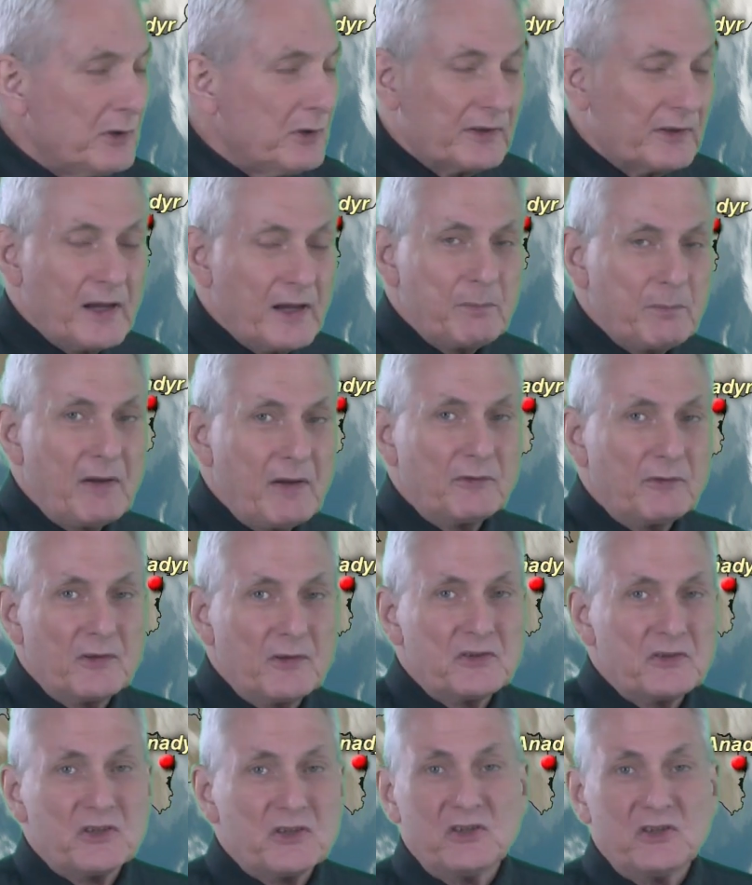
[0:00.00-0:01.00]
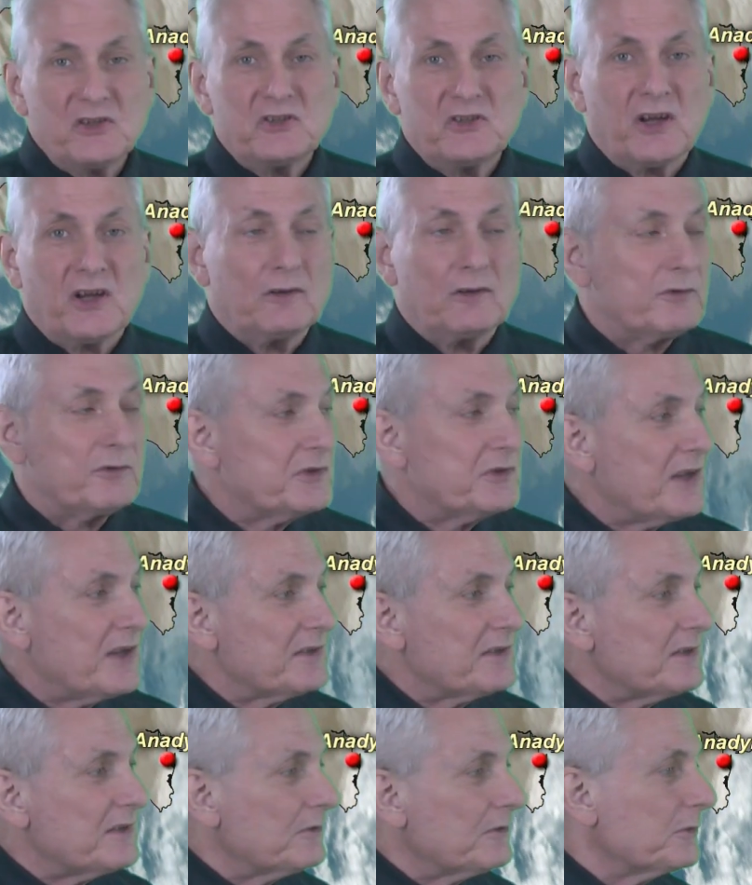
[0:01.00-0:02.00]
build up after the sunshine over
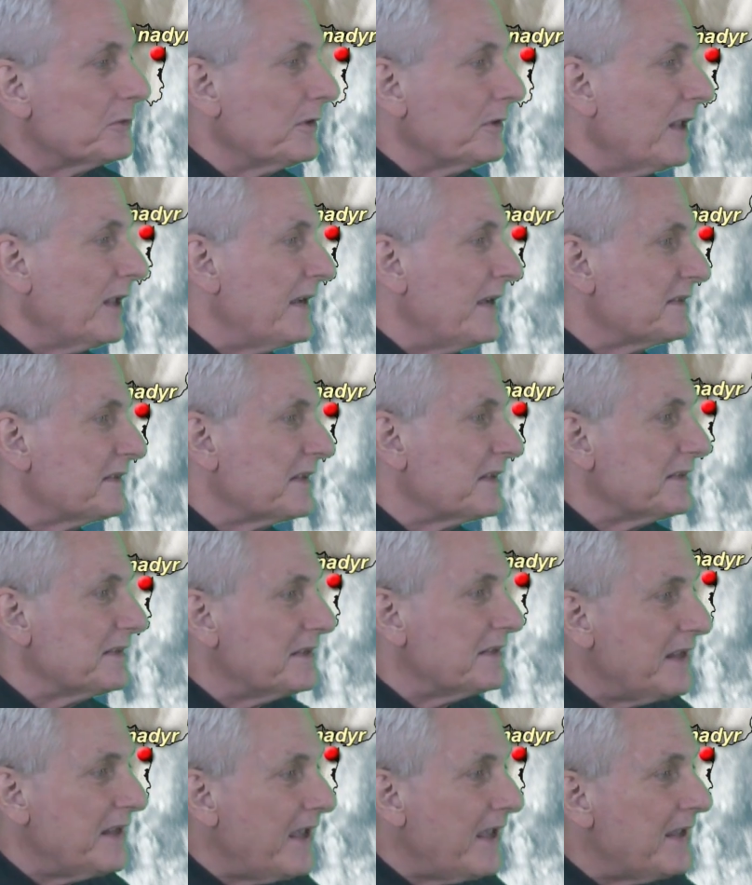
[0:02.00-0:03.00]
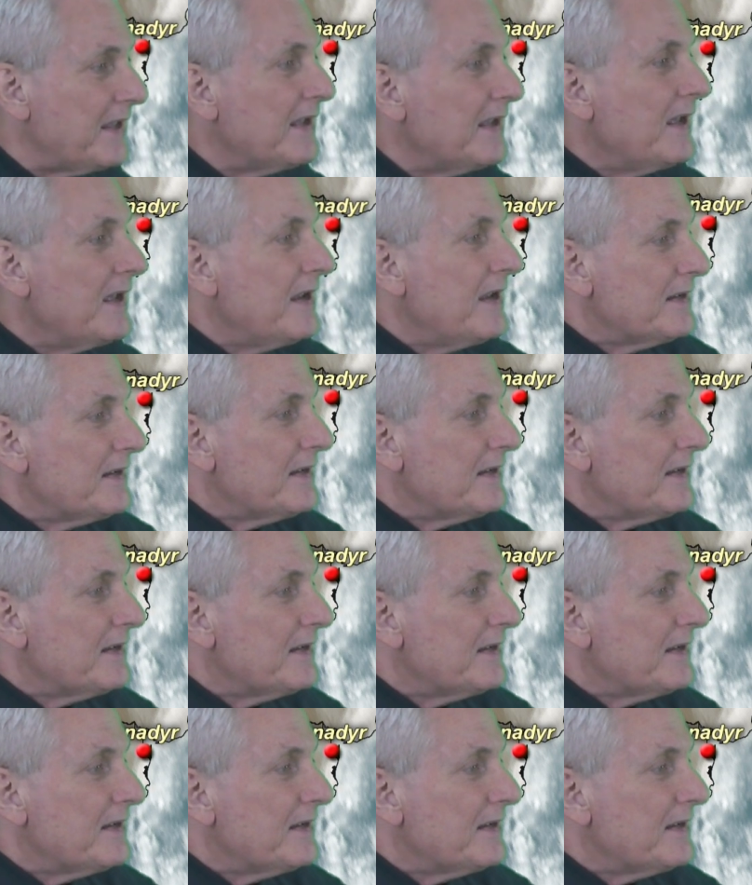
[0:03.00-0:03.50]
south central Alaska today.